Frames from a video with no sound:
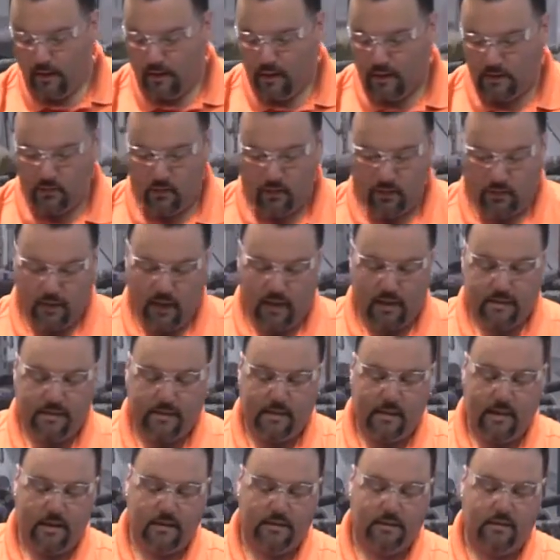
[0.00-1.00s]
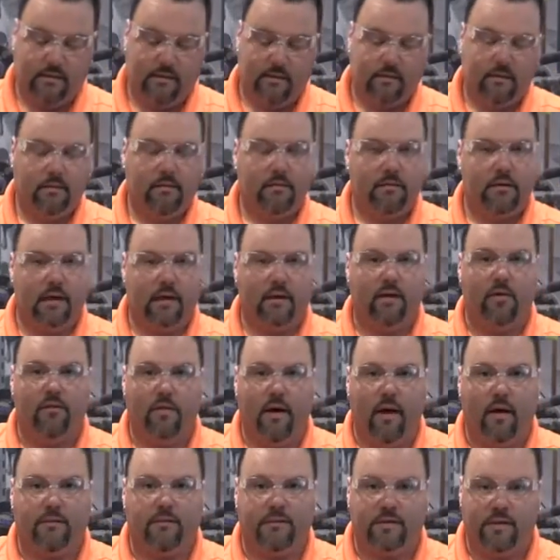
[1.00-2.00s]
As one last test, take your
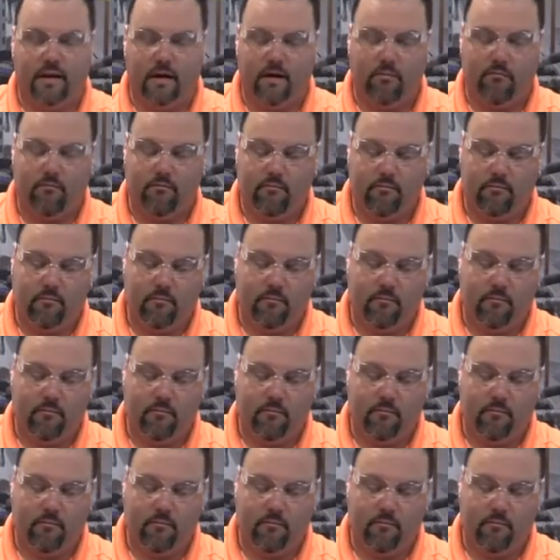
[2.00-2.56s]
valve stem